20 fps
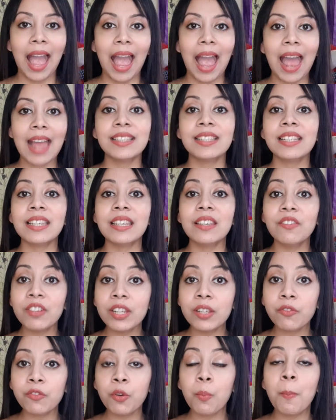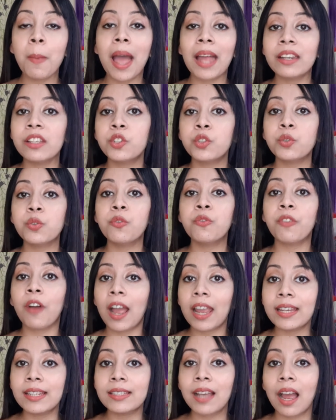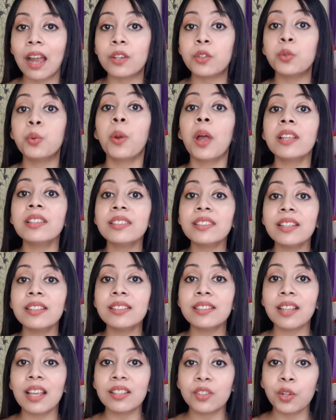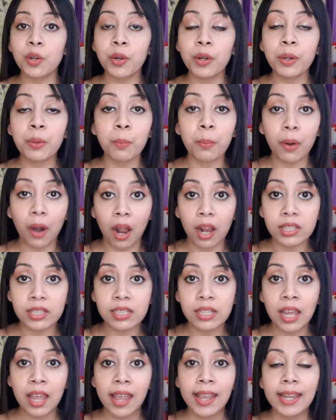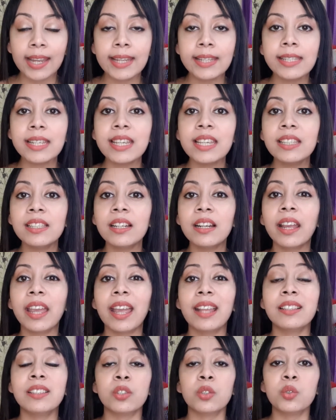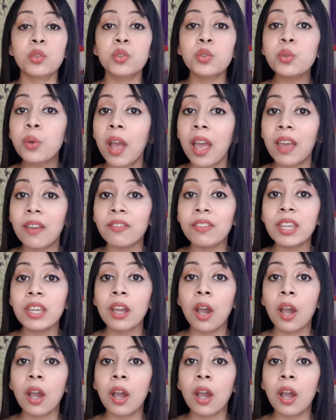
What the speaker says: And even if you manage to find a trusted sunscreen brand, it either gets too heavy